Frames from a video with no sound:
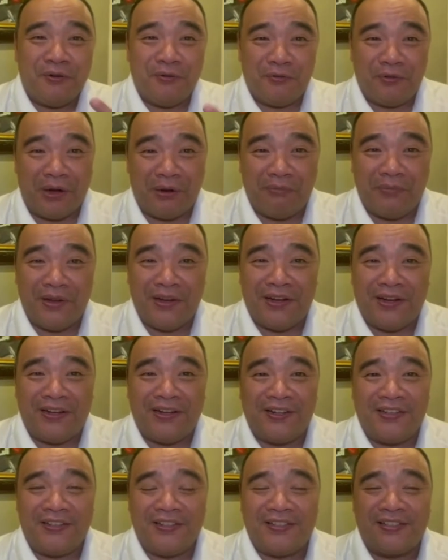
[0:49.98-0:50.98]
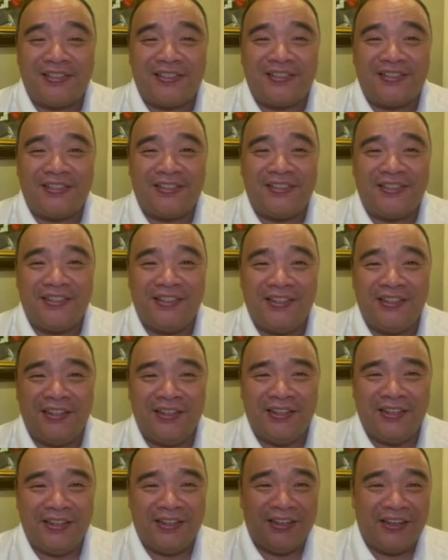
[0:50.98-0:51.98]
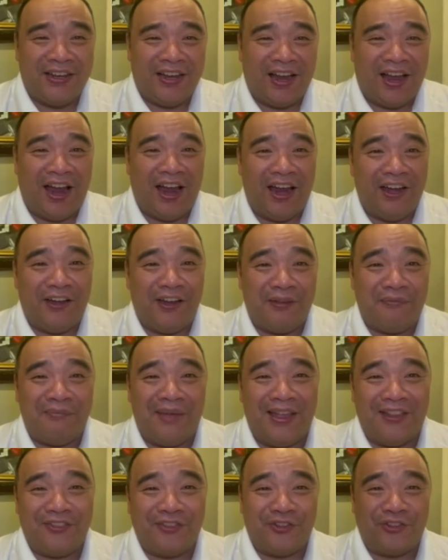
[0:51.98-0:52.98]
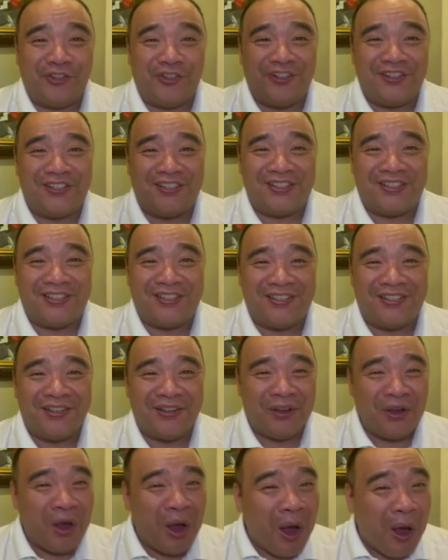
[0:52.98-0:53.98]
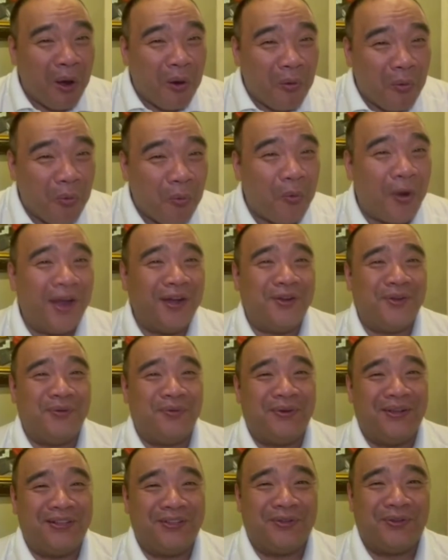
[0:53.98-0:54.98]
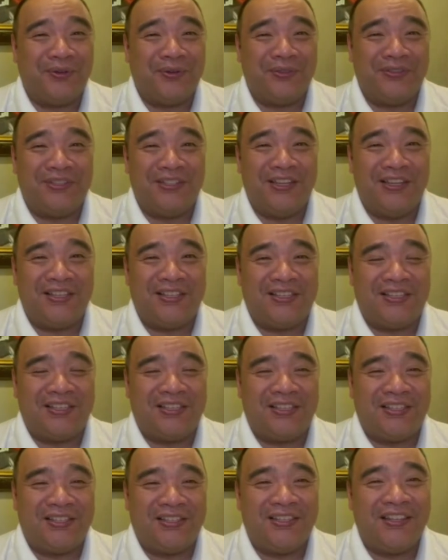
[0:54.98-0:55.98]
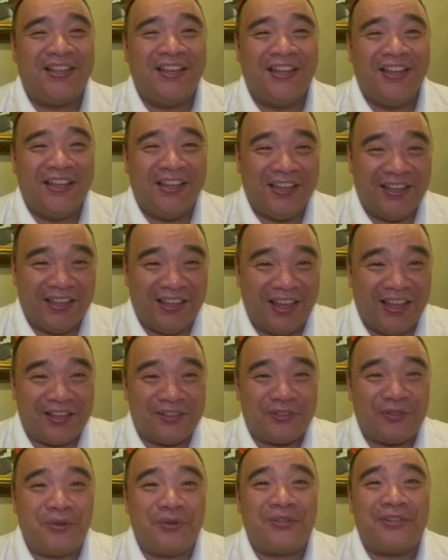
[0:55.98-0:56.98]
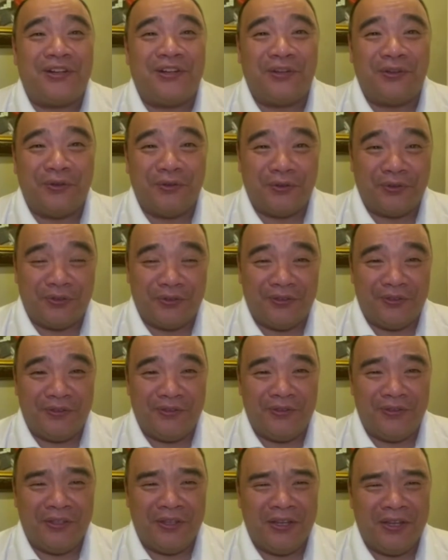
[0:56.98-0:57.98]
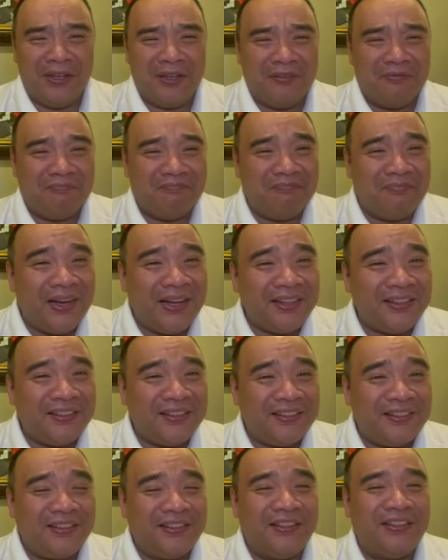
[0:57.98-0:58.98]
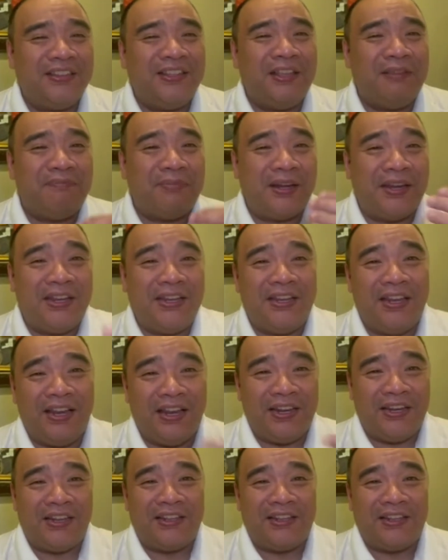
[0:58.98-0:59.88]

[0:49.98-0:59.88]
webinars, hiring mentors, one-on-one coaches. Yes, those are good. But hindi pa rin nila